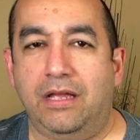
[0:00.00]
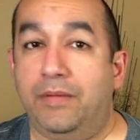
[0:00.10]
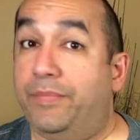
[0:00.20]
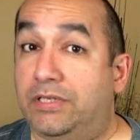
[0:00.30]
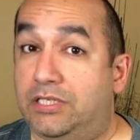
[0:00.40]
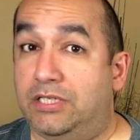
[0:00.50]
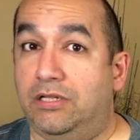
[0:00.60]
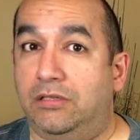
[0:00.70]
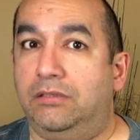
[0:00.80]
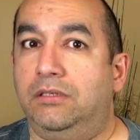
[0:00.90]
but
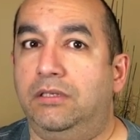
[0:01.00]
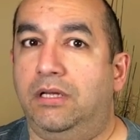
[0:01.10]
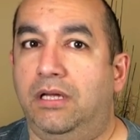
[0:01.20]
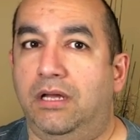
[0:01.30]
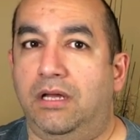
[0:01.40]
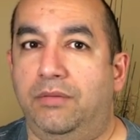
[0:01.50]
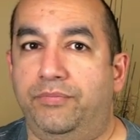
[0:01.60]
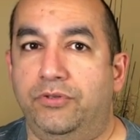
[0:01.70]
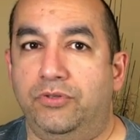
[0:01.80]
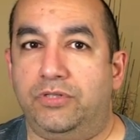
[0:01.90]
still uh,
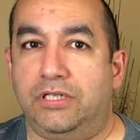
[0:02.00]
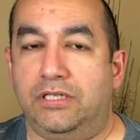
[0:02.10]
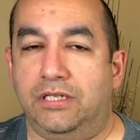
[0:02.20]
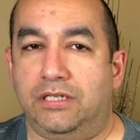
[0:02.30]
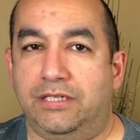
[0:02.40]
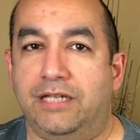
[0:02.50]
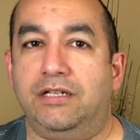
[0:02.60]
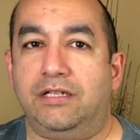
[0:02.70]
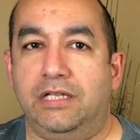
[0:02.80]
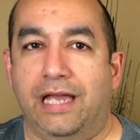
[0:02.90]
produced a, a
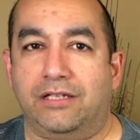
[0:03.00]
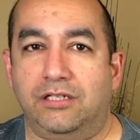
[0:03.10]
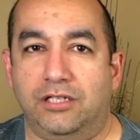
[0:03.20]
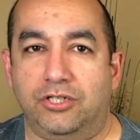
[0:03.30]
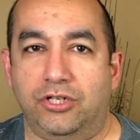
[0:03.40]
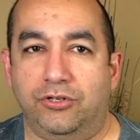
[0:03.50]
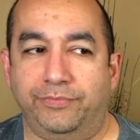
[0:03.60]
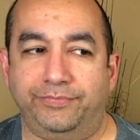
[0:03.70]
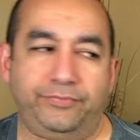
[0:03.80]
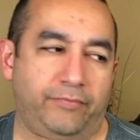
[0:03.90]
technically excellent show.
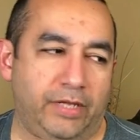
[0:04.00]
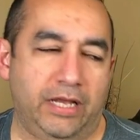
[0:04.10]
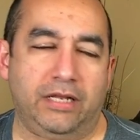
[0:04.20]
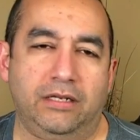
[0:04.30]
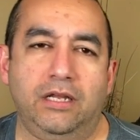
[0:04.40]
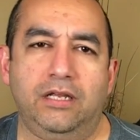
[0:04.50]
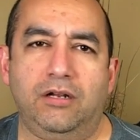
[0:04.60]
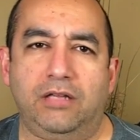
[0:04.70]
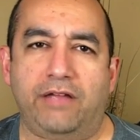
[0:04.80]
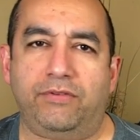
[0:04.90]
And, you
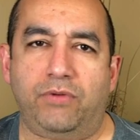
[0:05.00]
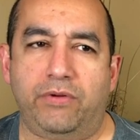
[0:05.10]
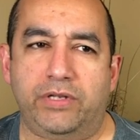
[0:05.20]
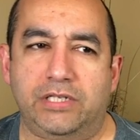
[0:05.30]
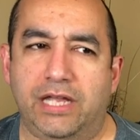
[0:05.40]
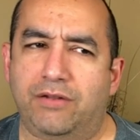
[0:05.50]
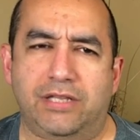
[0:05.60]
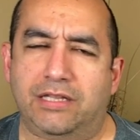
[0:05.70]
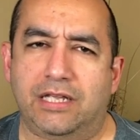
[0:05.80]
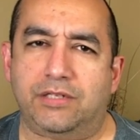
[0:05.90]
know, Live in Y Y Z, I don't
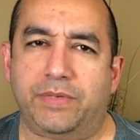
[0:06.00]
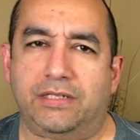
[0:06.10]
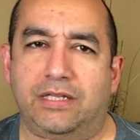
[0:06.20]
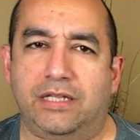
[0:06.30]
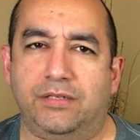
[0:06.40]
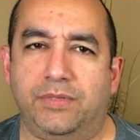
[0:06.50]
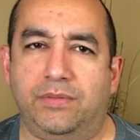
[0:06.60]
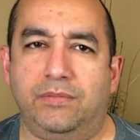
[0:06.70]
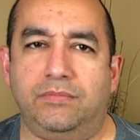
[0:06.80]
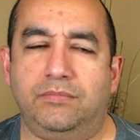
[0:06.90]
think they expected that to
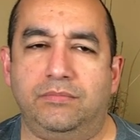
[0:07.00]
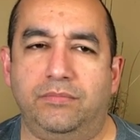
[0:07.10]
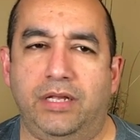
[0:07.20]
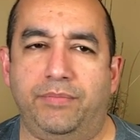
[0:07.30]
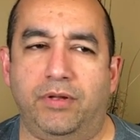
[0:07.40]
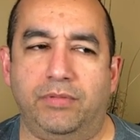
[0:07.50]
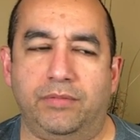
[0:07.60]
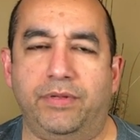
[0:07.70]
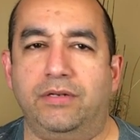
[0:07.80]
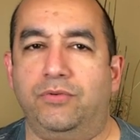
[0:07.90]
be made public,
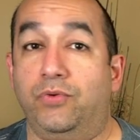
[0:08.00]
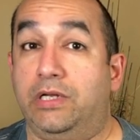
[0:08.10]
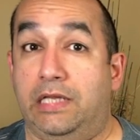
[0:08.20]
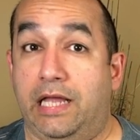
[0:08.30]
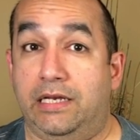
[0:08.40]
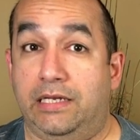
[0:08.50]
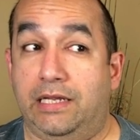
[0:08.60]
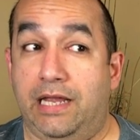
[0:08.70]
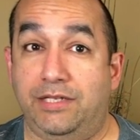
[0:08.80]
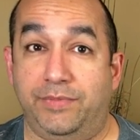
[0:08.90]
but we're glad
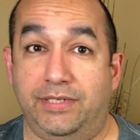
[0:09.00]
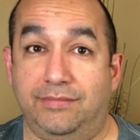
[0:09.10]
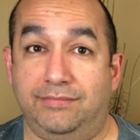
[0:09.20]
it has been.